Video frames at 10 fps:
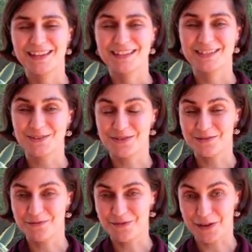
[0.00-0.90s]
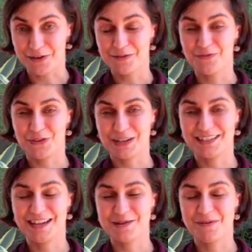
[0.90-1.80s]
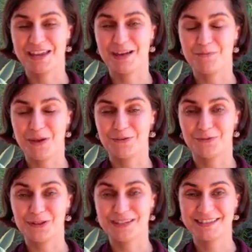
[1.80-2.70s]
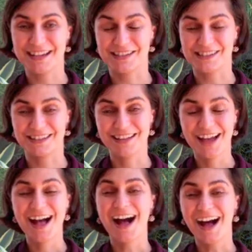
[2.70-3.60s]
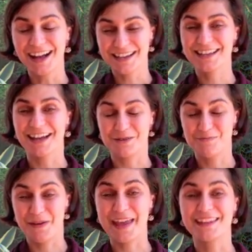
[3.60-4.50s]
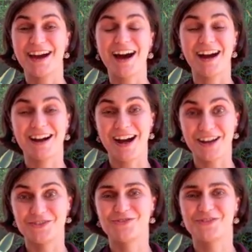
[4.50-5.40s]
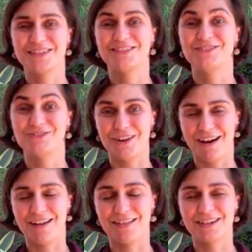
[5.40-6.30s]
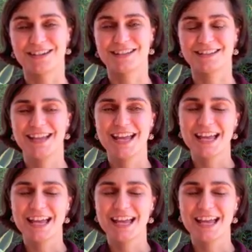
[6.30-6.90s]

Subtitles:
So the very first time I got paid for a session, I got paid $100.